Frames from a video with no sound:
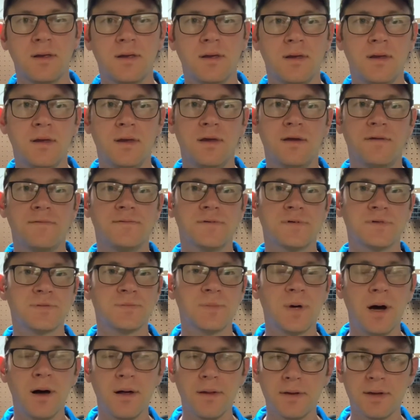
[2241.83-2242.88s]
If it's
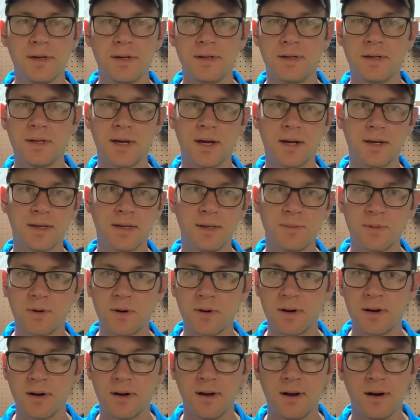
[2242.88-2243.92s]
Molle and you got to keep going
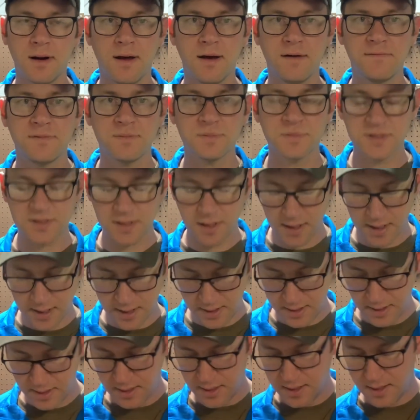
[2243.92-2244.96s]
on and off, I'm sorry.
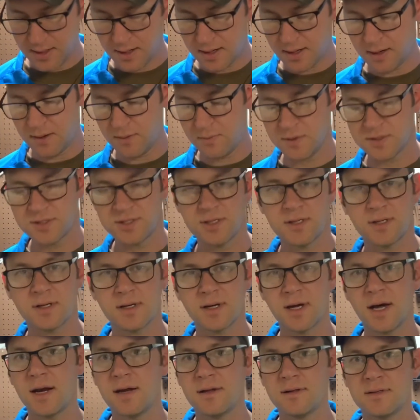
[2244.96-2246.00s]
What you can
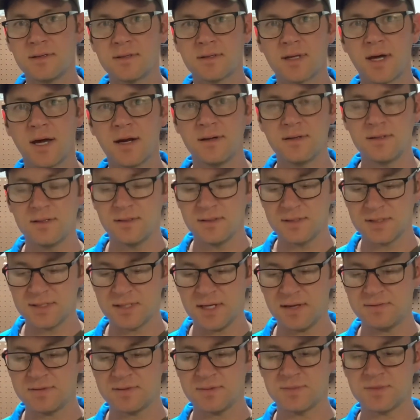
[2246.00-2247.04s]
kind of do to
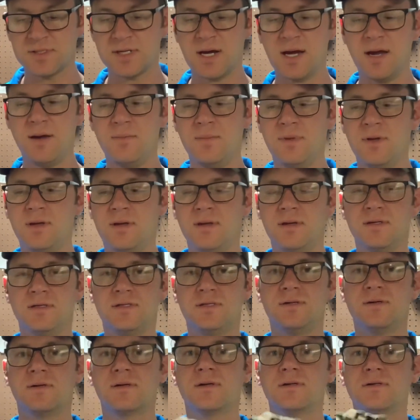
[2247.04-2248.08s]
save some time is
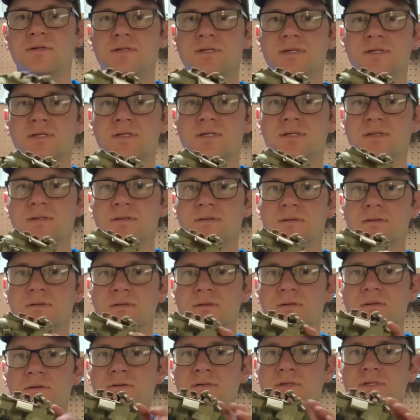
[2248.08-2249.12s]
you can just
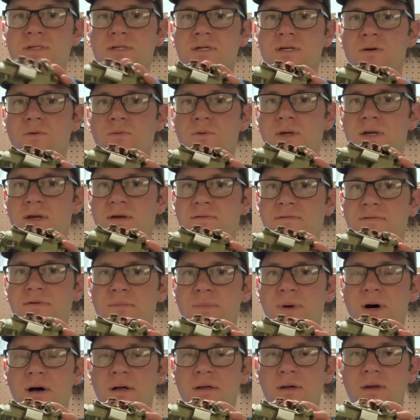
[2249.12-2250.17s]
loosely weave the
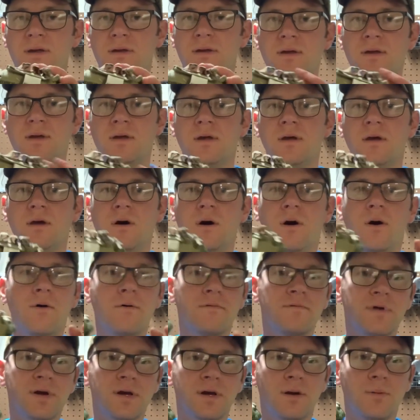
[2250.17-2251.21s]
Molle
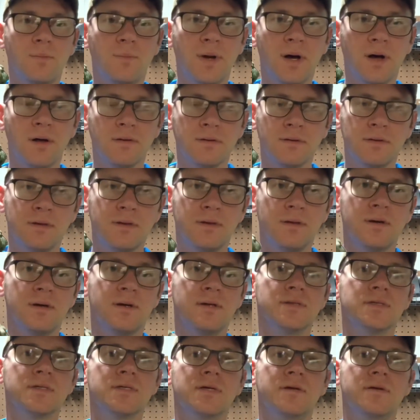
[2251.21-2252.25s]
over your belt
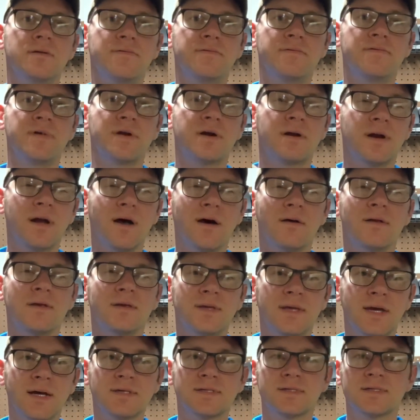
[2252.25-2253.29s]
until you've figured out,
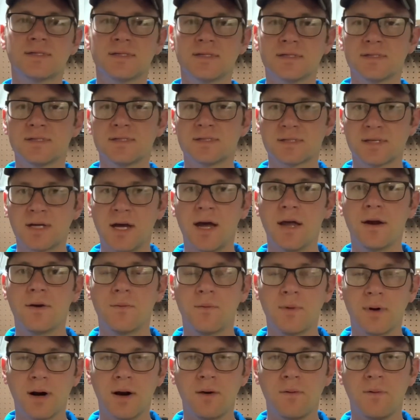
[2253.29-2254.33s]
yes, this is kind of
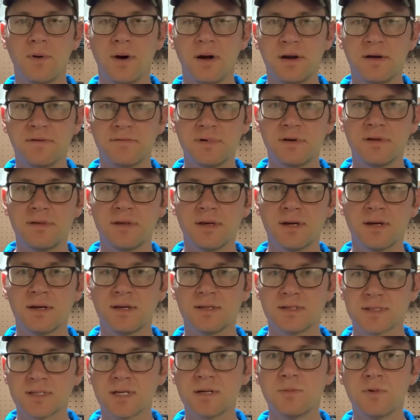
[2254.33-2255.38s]
where I want everything. It's
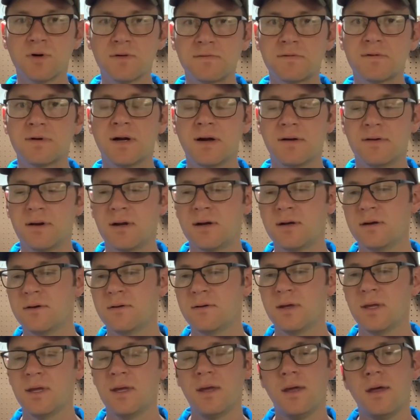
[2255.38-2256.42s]
going to move around on you,
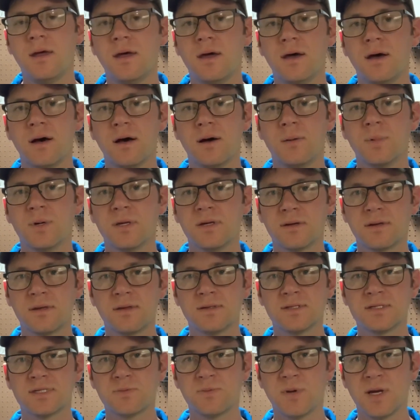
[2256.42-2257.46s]
but you can
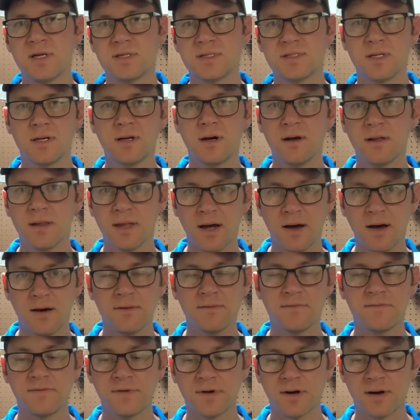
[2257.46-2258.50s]
space it all out and
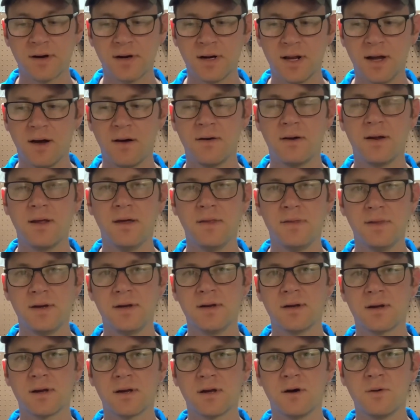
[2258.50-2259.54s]
figure it out, and then you
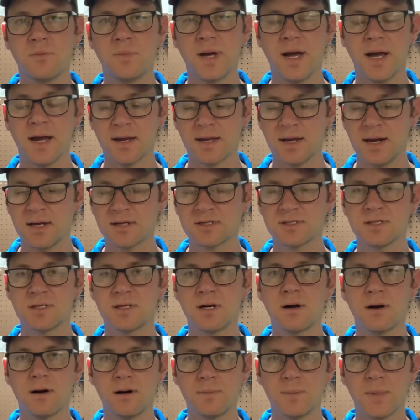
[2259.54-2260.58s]
can go back and actually
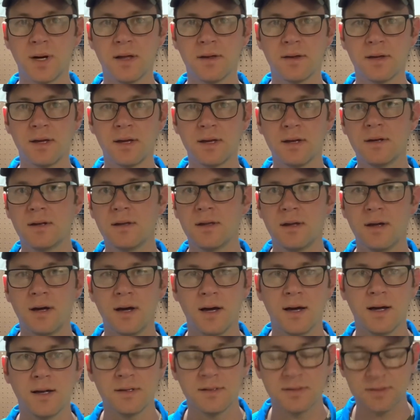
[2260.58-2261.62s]
hard Molle it
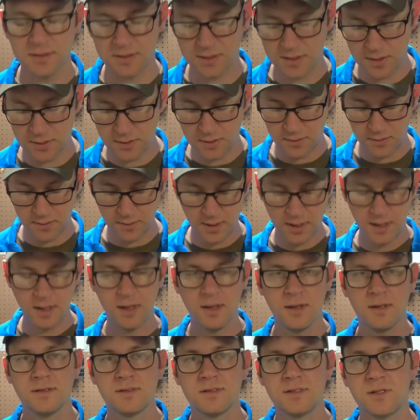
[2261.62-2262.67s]

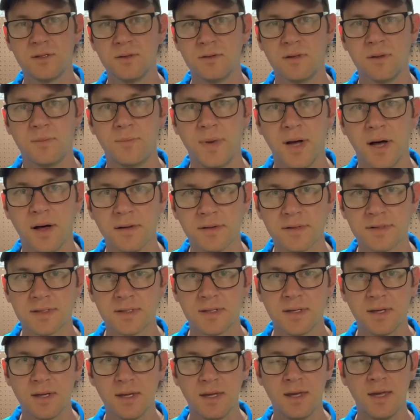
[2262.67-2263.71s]
to the belt,
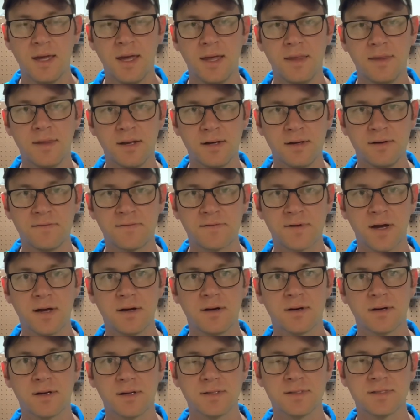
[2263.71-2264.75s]
and then you've got your
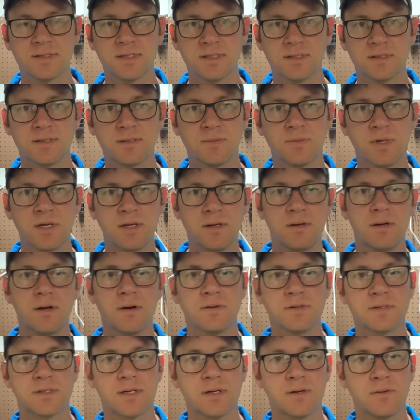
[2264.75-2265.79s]
good system that you know
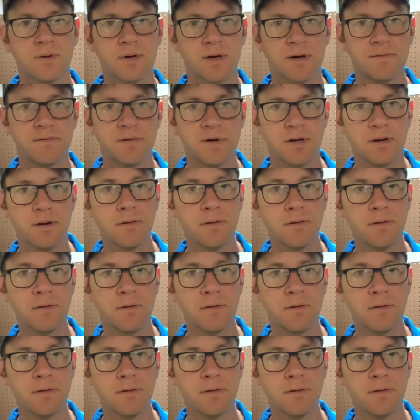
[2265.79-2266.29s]
is going to work for you.